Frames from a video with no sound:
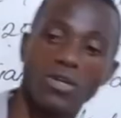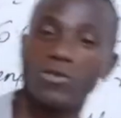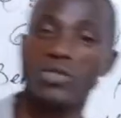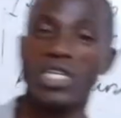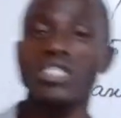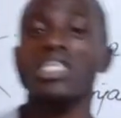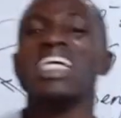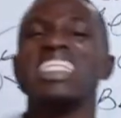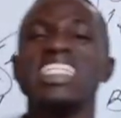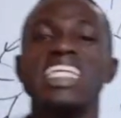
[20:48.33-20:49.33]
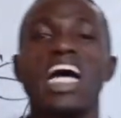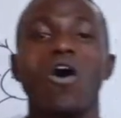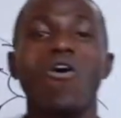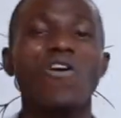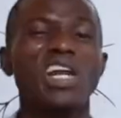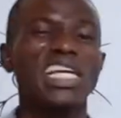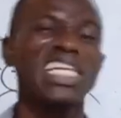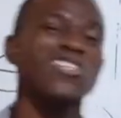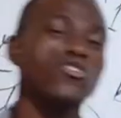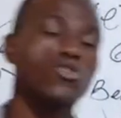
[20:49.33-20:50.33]
all those things, they are all
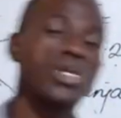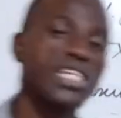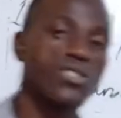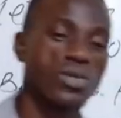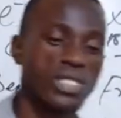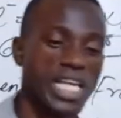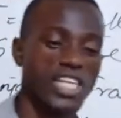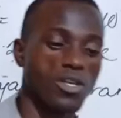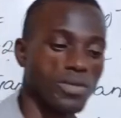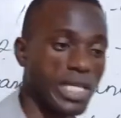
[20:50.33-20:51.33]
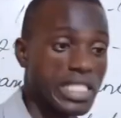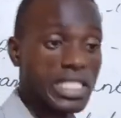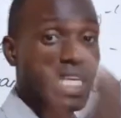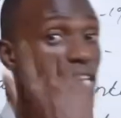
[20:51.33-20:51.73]
insulators. They are substances,